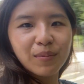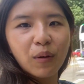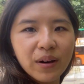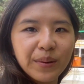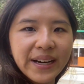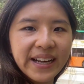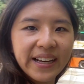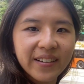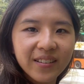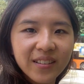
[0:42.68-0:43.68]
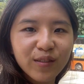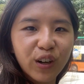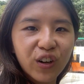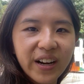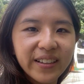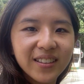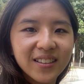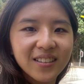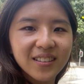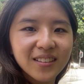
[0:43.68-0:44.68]
But we're waiting for Chris.
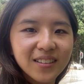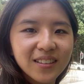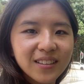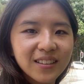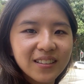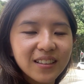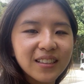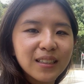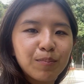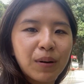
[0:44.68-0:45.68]
This is a